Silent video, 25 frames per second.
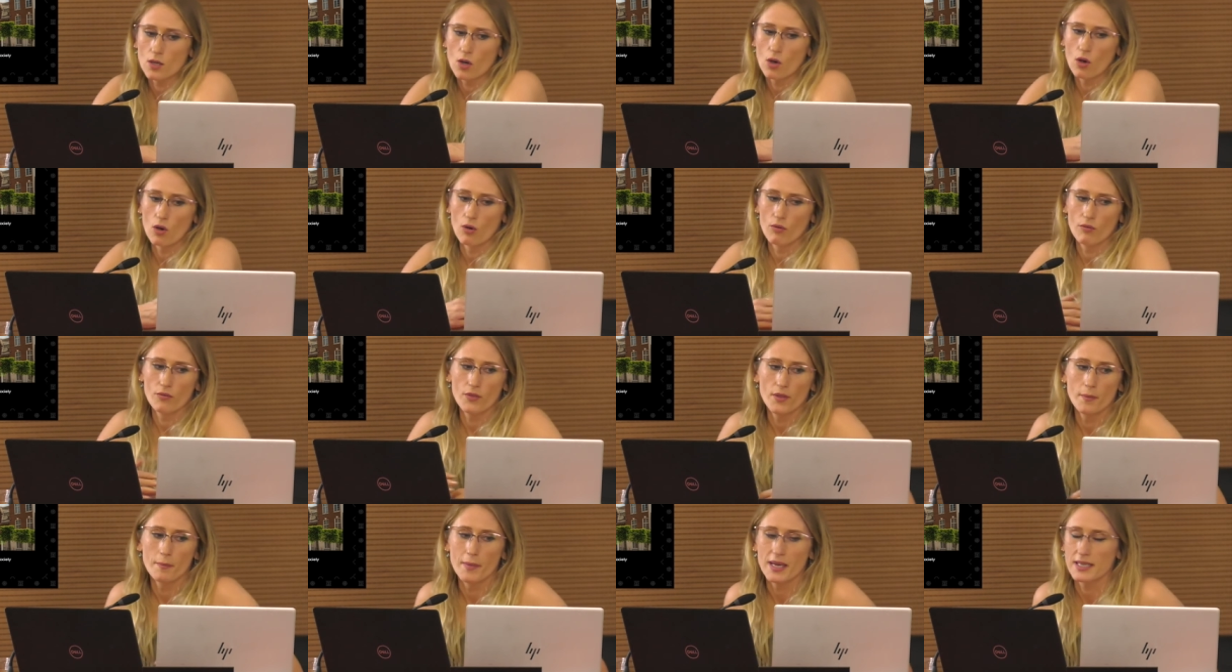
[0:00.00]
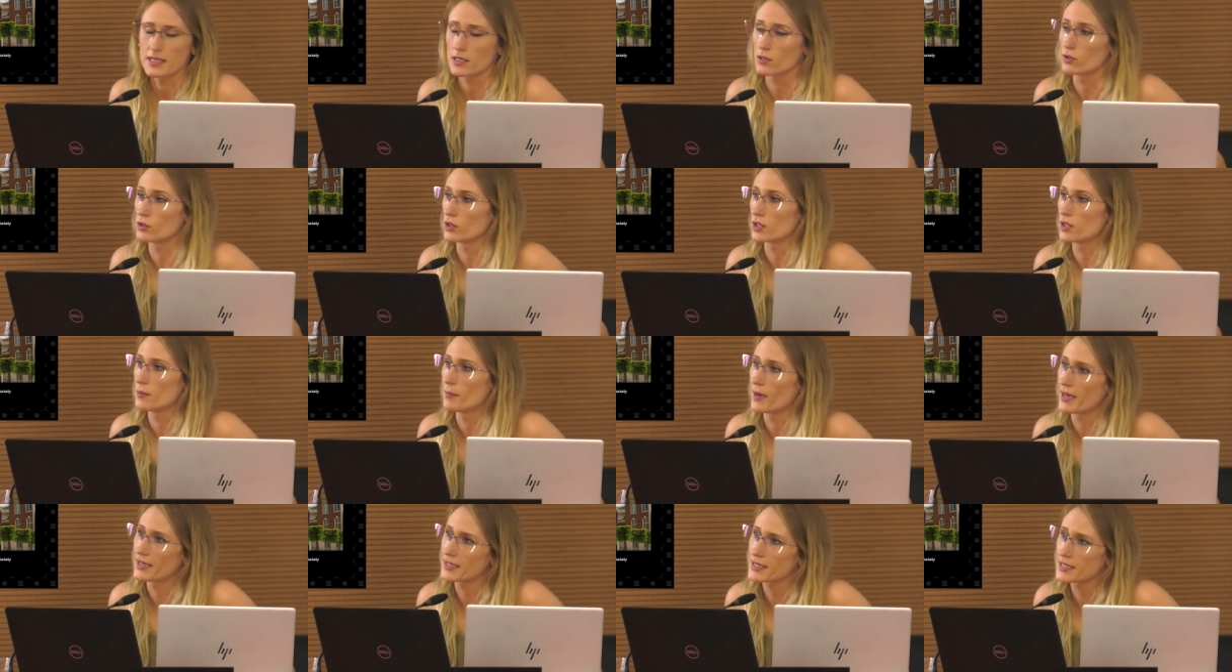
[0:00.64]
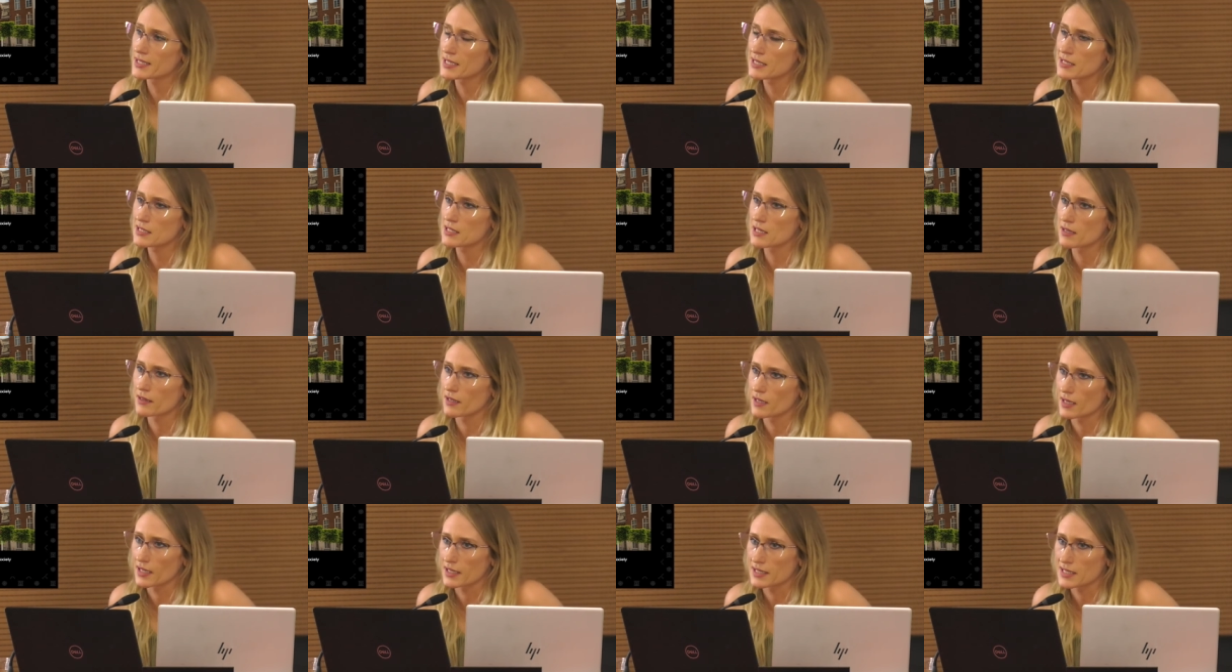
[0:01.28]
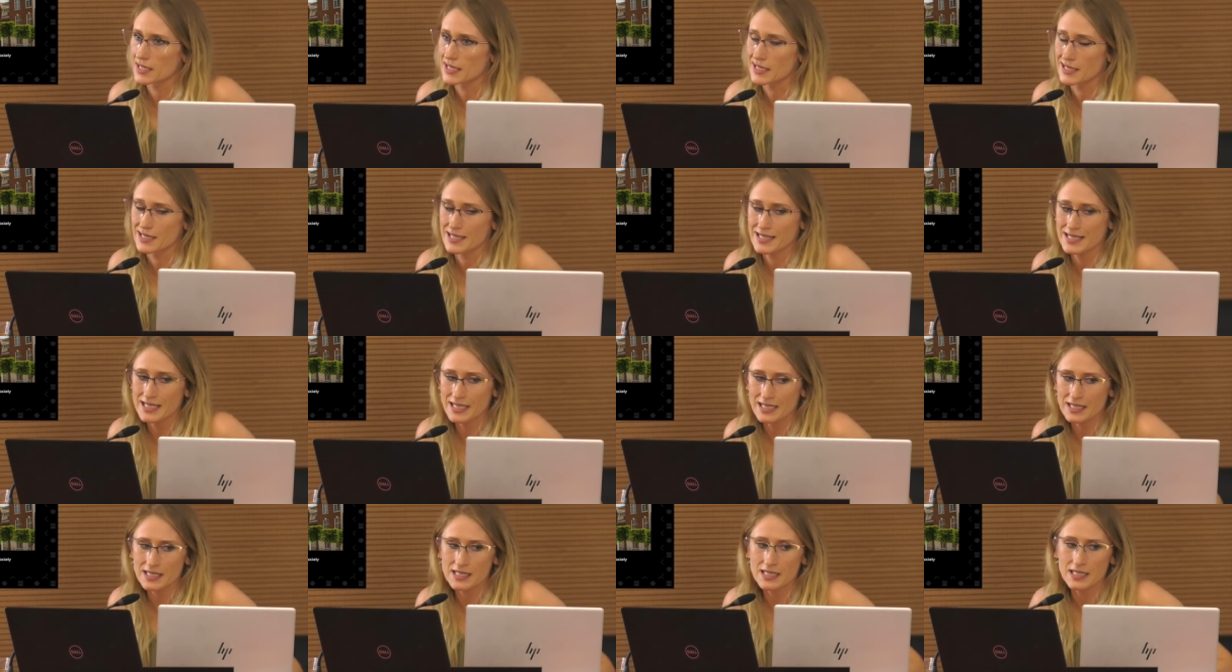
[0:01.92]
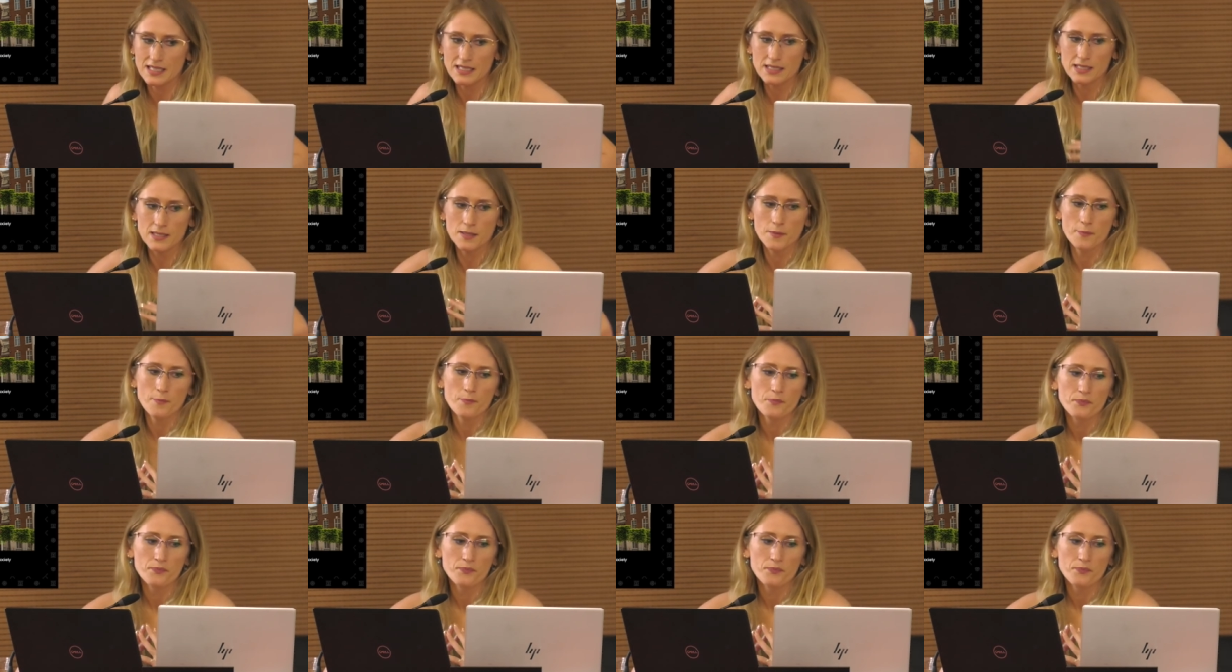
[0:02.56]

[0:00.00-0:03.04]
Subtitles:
of the medical humanities in the 1960s,